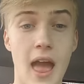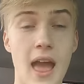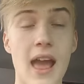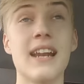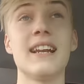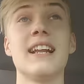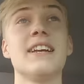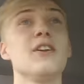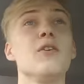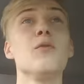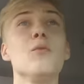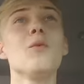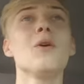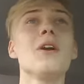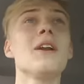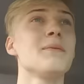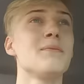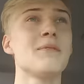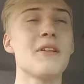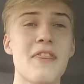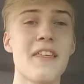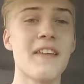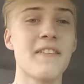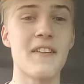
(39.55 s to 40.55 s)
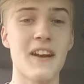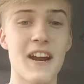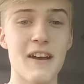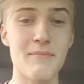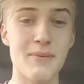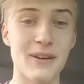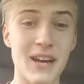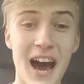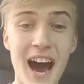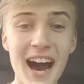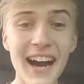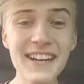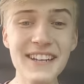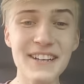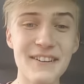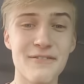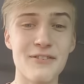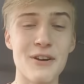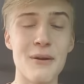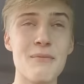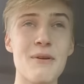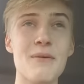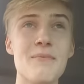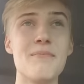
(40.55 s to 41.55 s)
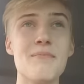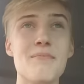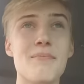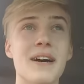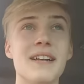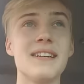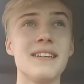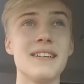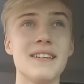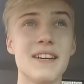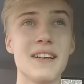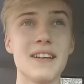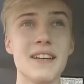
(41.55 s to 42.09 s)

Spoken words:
and I don't want him to think that I've been hiding from him, but